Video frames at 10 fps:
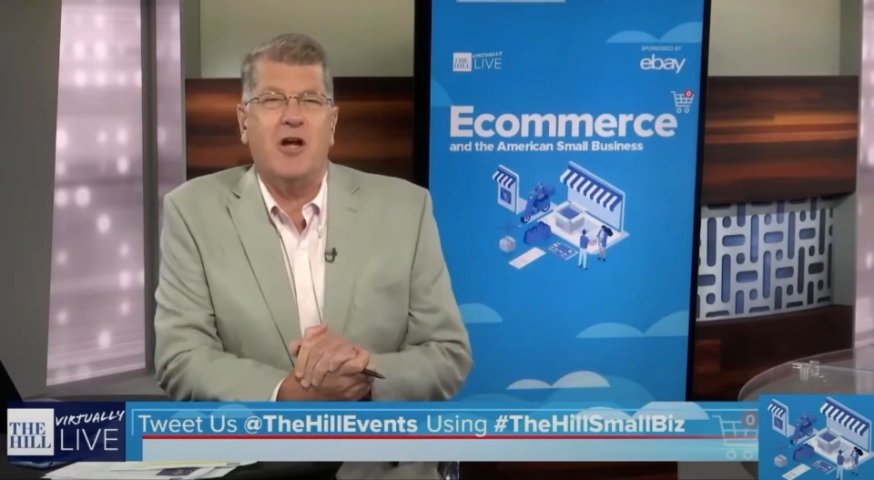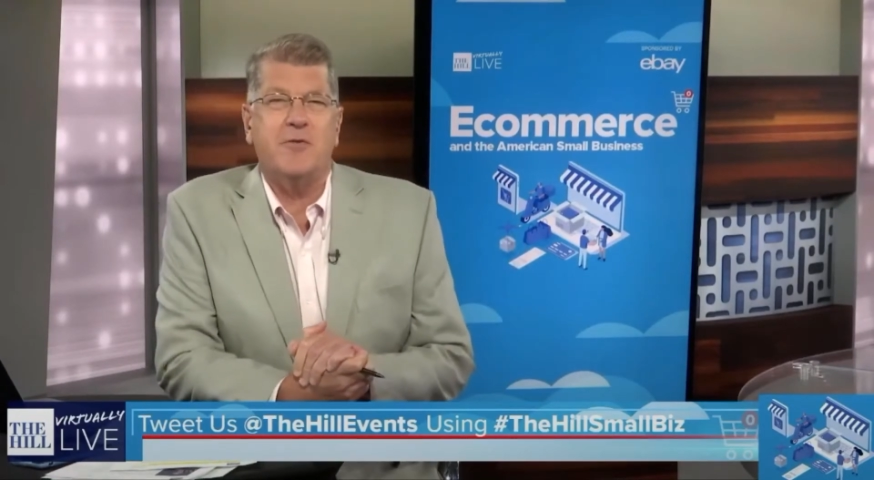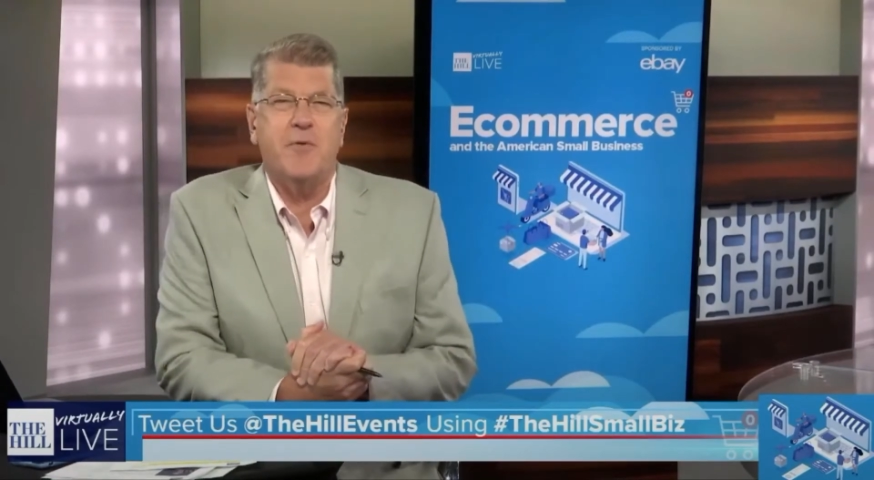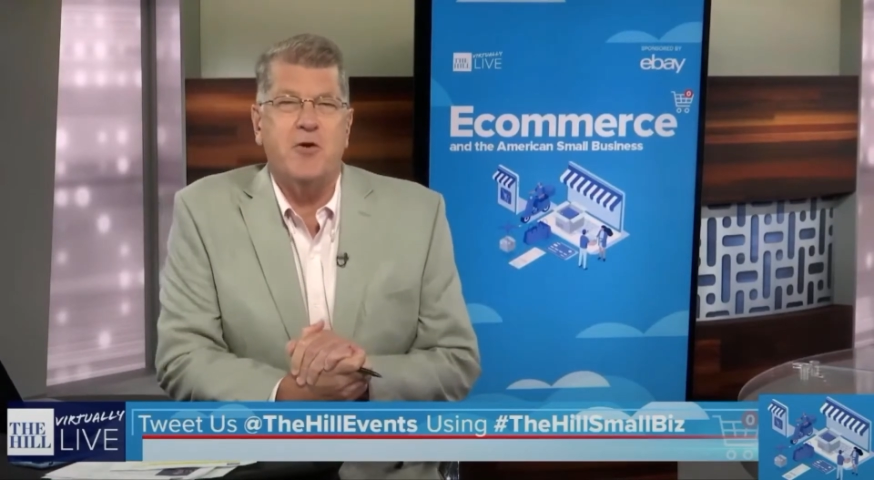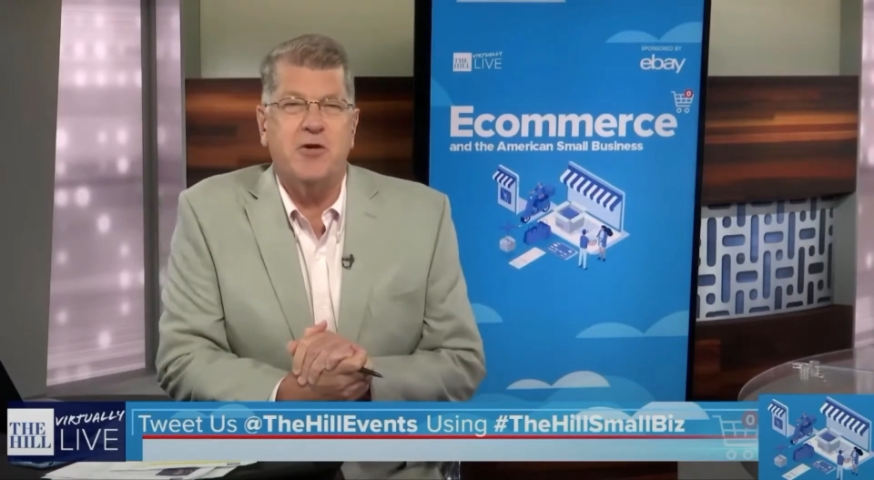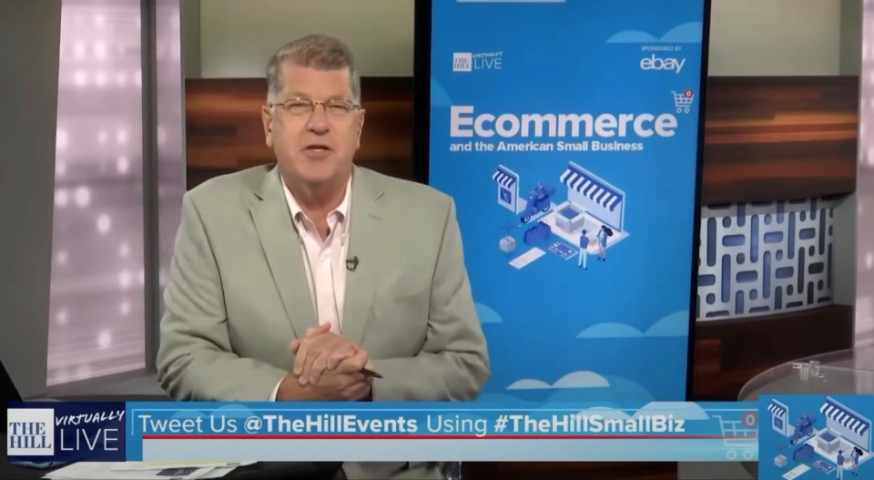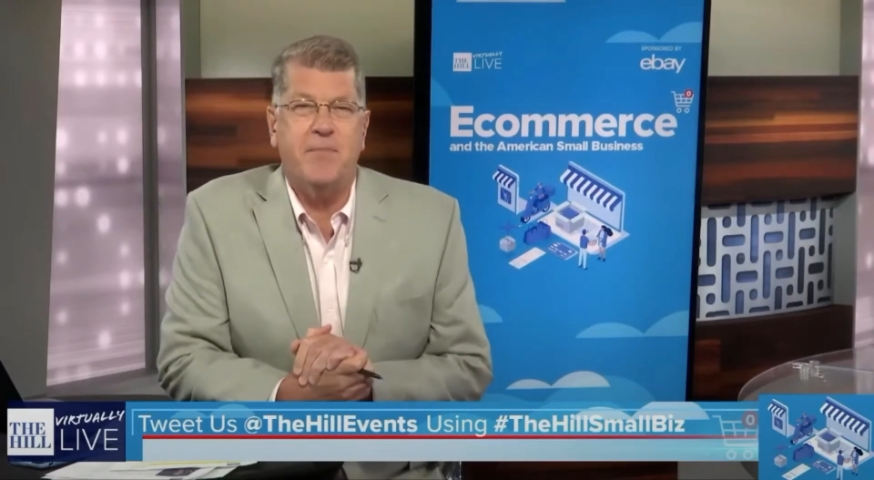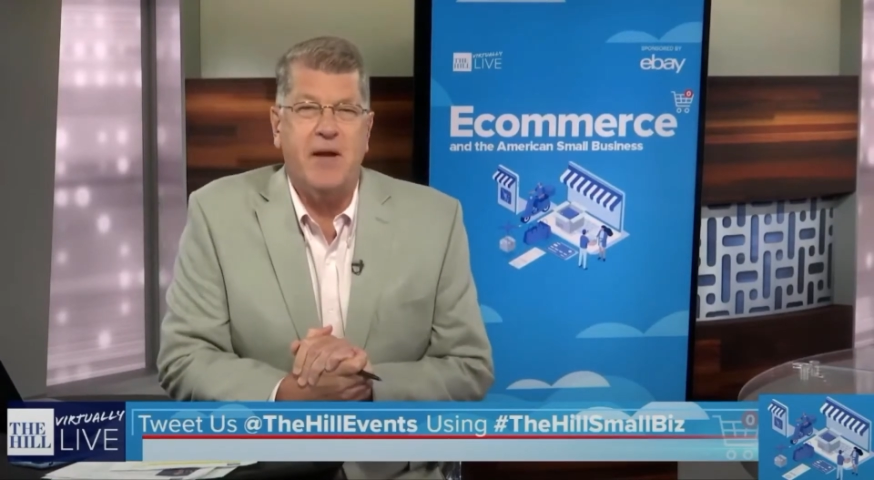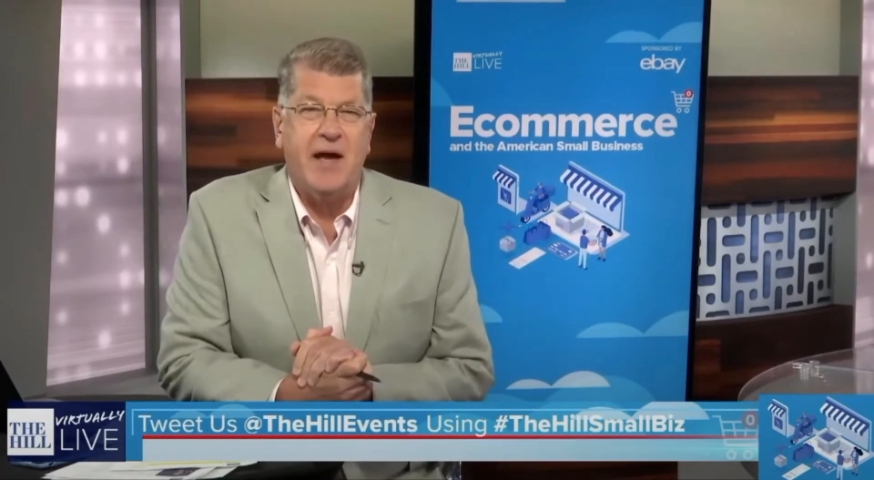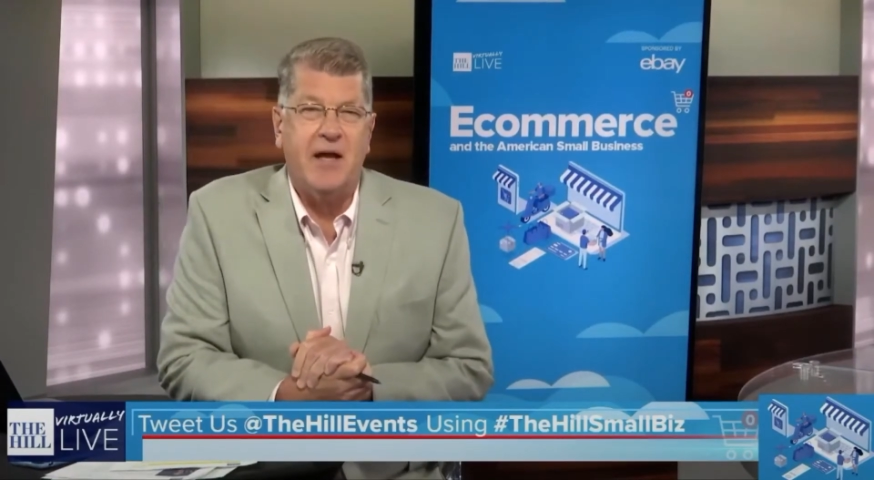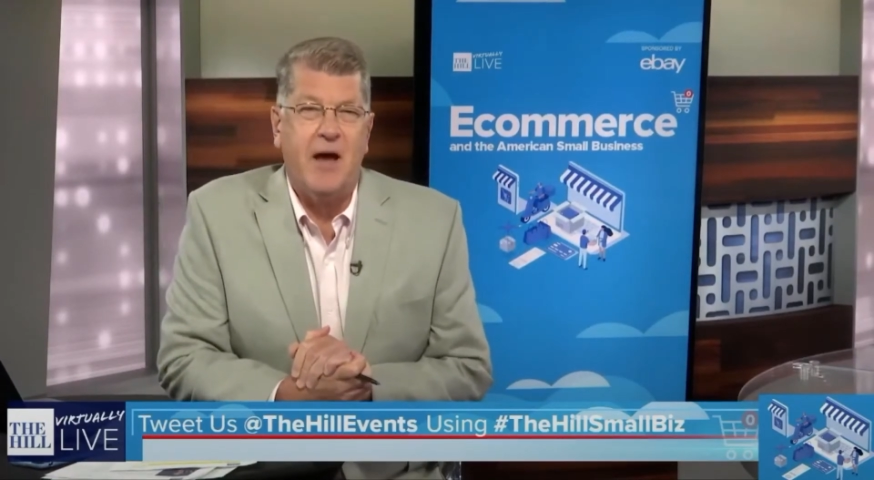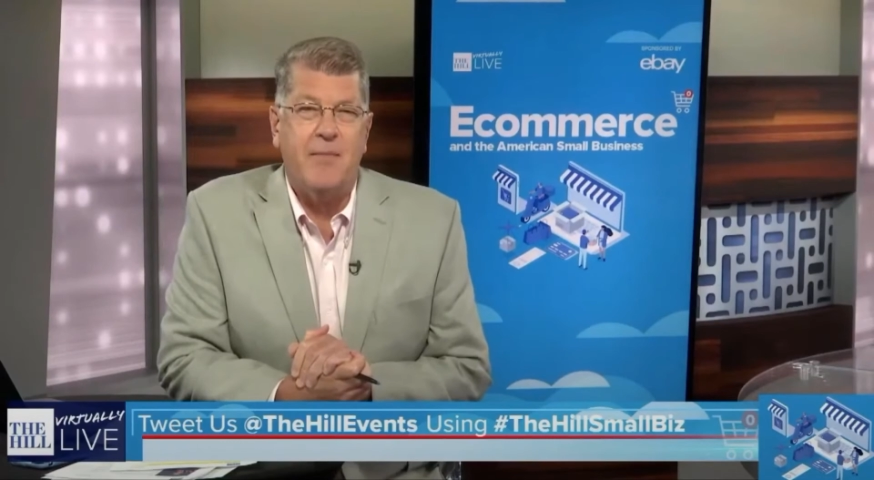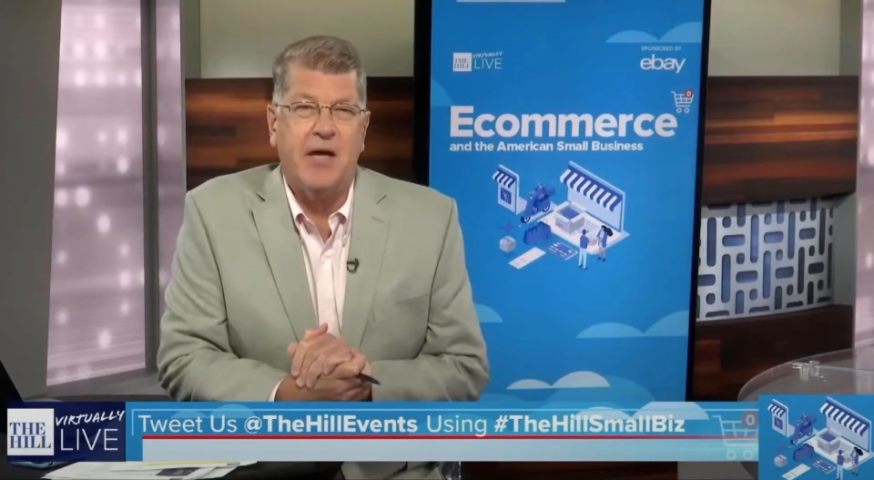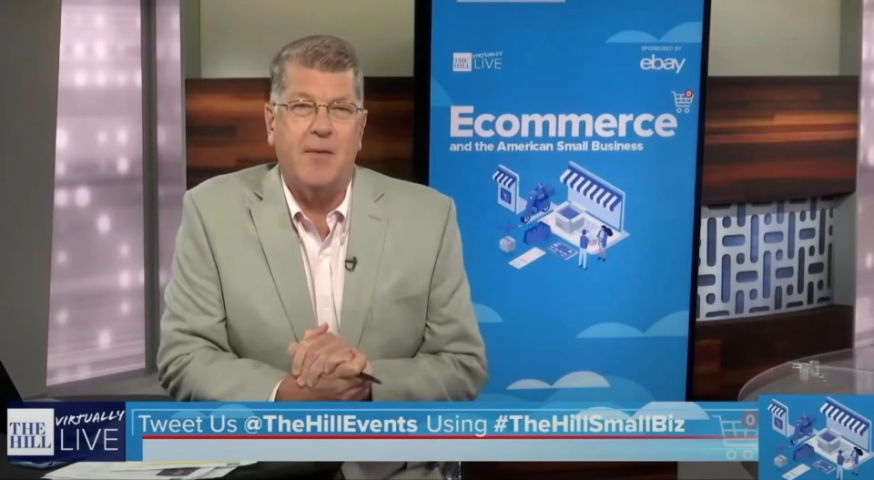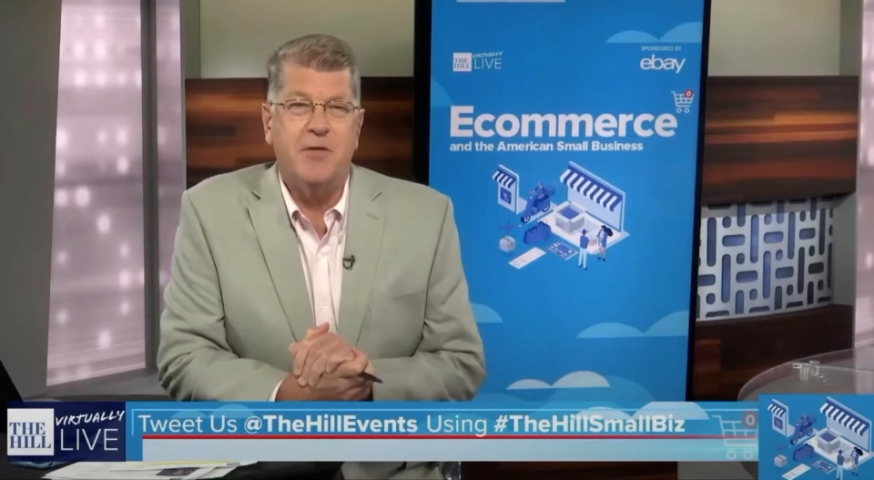entrepreneurship and
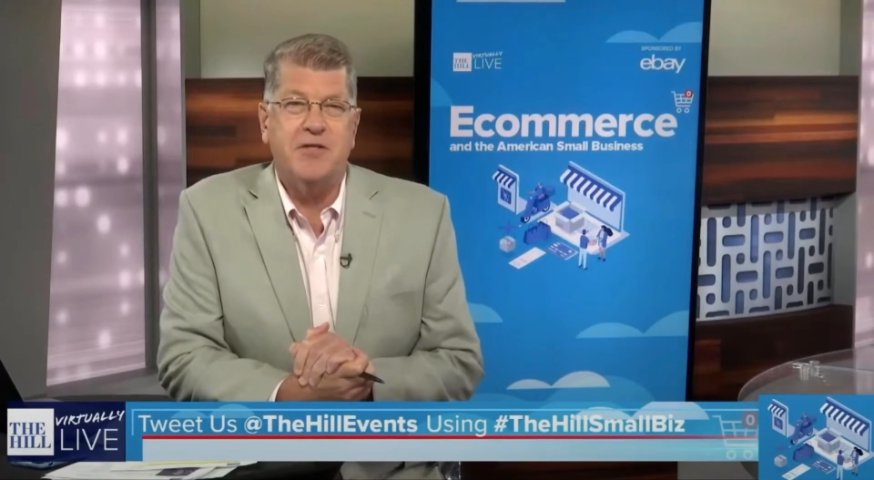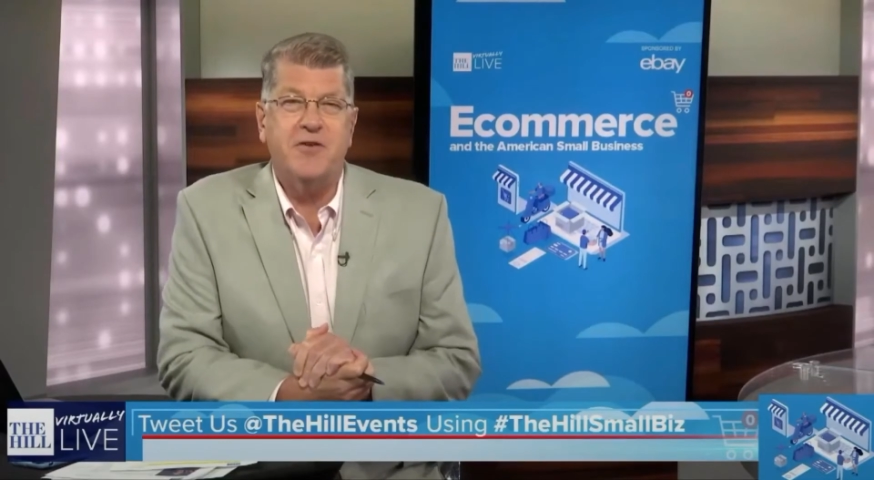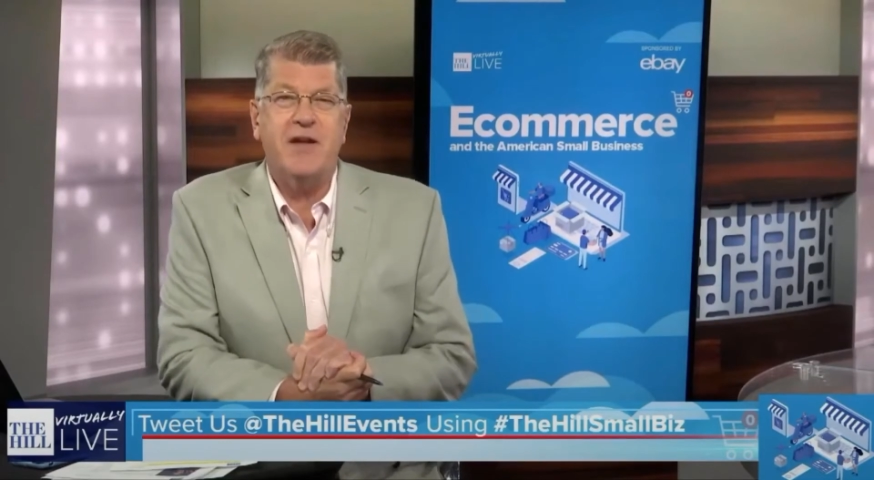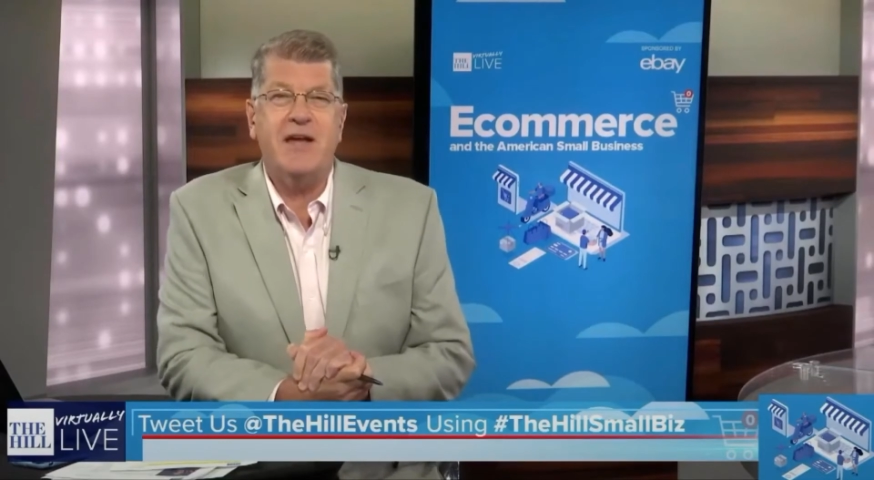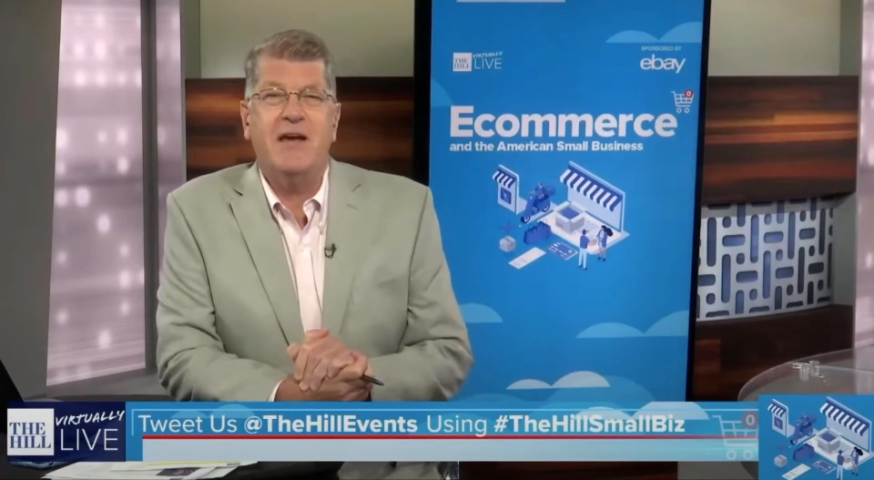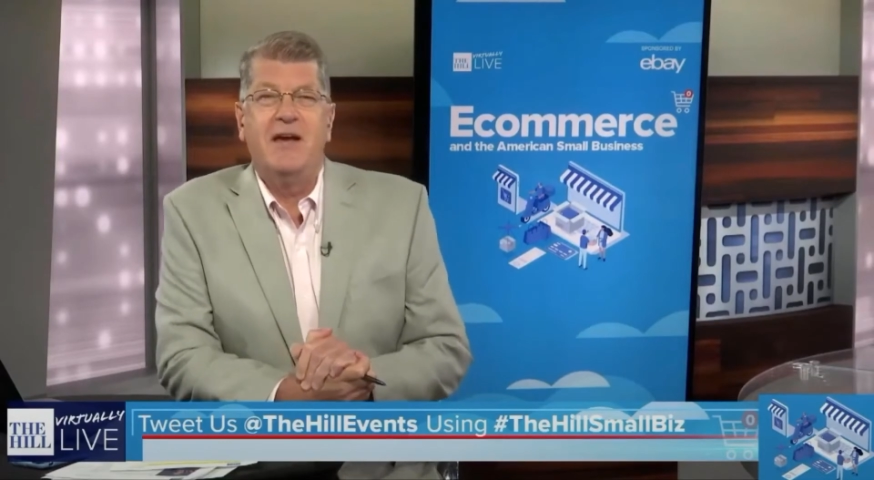economic opportunity.